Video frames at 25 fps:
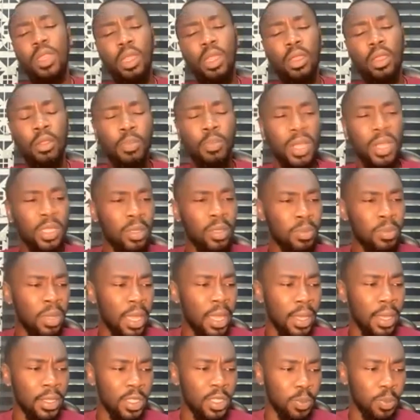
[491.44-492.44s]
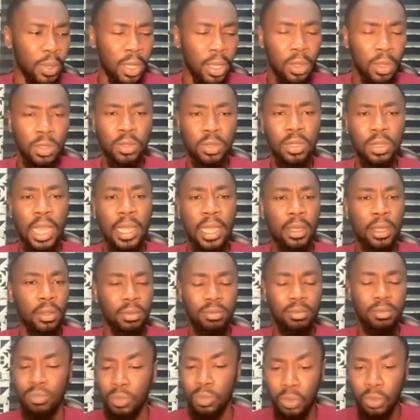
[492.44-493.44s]
person be expelled, like
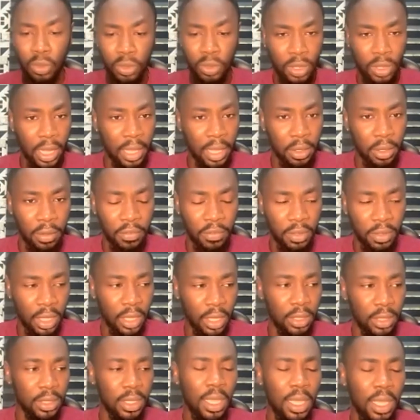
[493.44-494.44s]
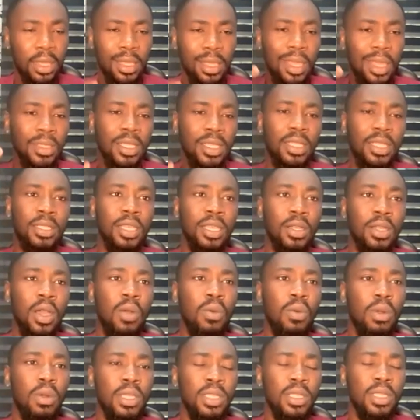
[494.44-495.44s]
those kind of things. Then I'll say the second
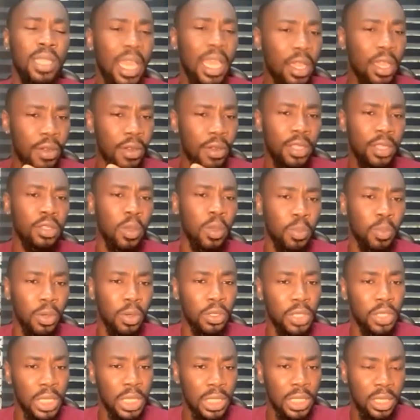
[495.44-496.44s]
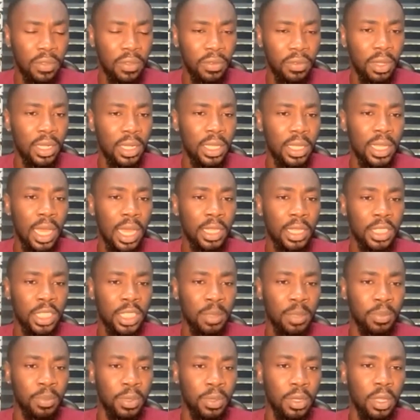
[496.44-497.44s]
one is like create opportunity for leadership
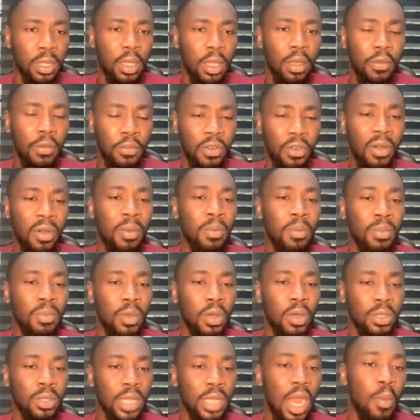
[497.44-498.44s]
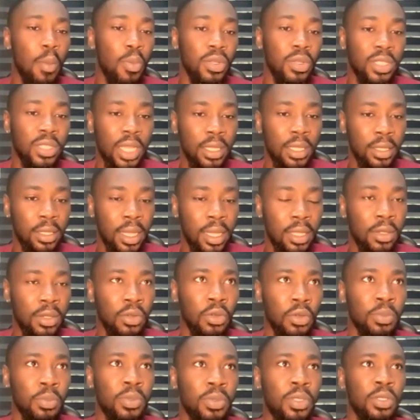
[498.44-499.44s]
from underrepresented
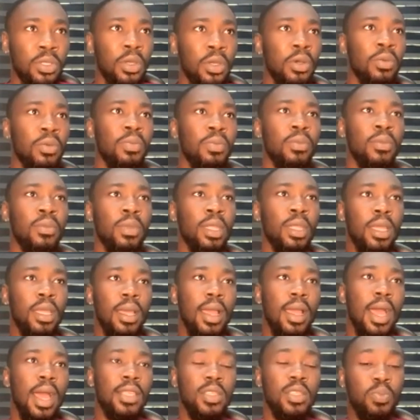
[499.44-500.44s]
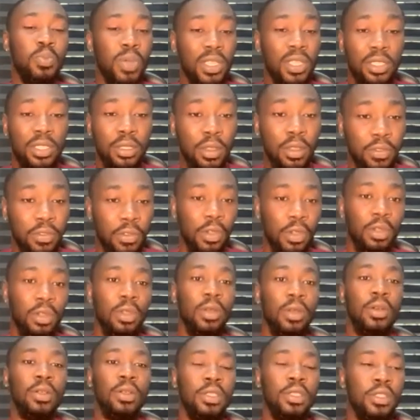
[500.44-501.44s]
groups. So as a person of
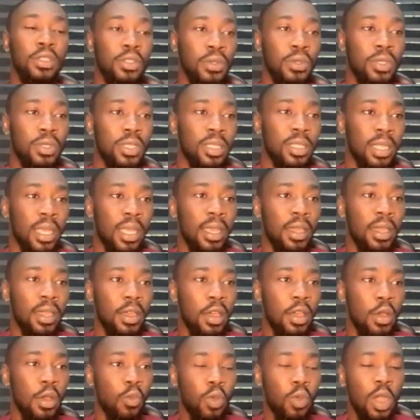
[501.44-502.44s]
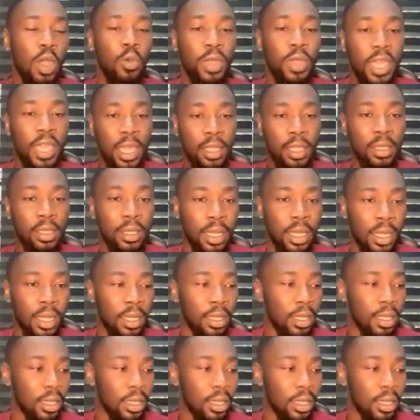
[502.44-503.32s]
color, the truth is like when we enter